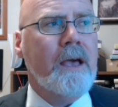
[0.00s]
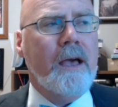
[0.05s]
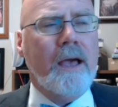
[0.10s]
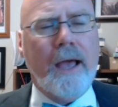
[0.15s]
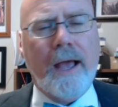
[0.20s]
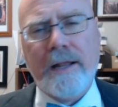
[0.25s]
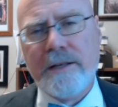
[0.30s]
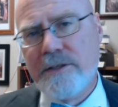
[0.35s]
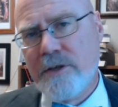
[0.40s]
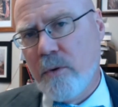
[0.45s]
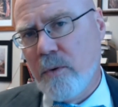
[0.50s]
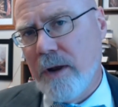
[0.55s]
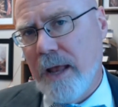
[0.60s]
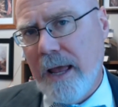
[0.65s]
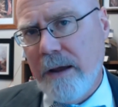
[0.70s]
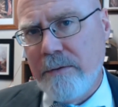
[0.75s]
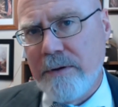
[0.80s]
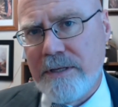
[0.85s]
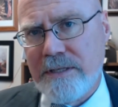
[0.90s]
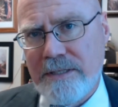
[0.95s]
And so what
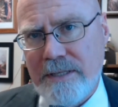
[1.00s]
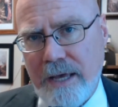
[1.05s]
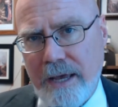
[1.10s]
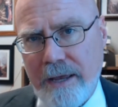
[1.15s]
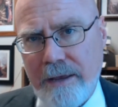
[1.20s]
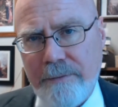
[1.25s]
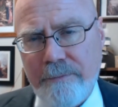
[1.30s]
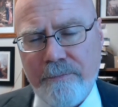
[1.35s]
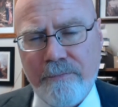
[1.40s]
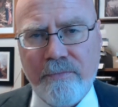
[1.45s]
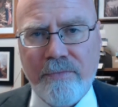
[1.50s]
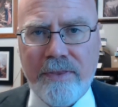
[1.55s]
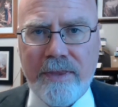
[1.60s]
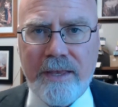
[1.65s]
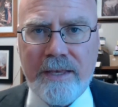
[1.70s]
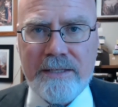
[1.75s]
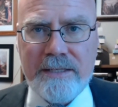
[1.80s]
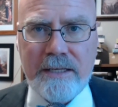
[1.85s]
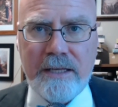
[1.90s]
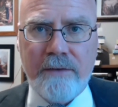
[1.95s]
I would say
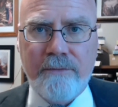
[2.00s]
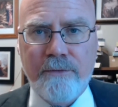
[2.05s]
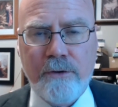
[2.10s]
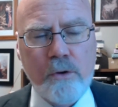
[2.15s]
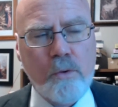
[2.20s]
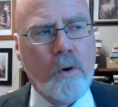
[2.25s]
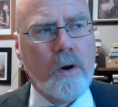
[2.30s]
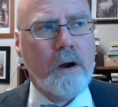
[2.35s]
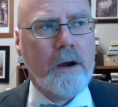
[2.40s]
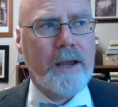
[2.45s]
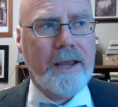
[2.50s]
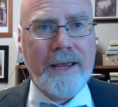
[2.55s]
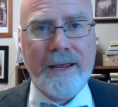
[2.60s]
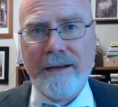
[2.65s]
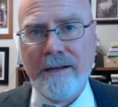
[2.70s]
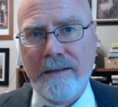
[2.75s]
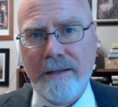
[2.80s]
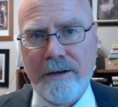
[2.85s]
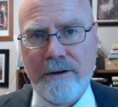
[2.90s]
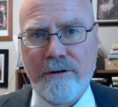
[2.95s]
is if you are in
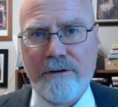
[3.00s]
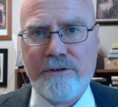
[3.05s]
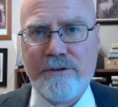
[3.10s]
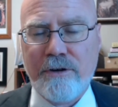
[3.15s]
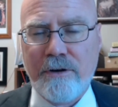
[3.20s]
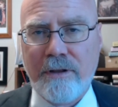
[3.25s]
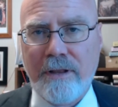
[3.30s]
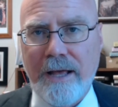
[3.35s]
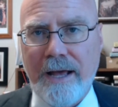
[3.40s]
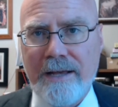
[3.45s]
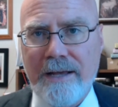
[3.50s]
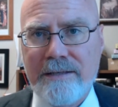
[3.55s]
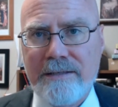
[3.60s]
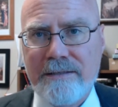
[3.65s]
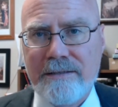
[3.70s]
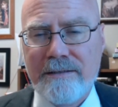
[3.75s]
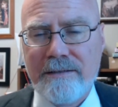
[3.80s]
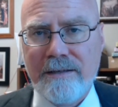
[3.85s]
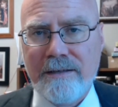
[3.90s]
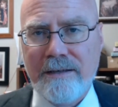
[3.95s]
a literature
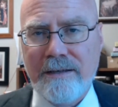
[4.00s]
class,